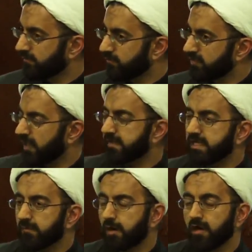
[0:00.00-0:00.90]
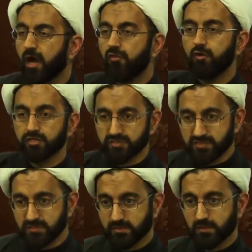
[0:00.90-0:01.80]
we're talking about
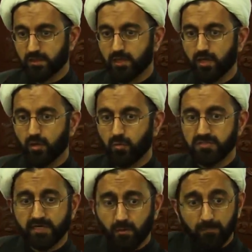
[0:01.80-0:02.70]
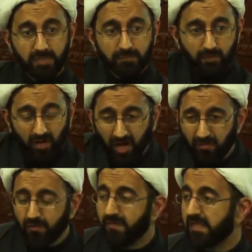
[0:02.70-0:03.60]
others. We're talking about people
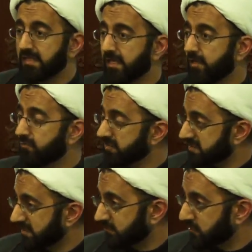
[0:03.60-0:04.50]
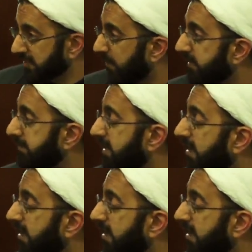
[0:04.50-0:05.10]
other than Muslims. We're talking about people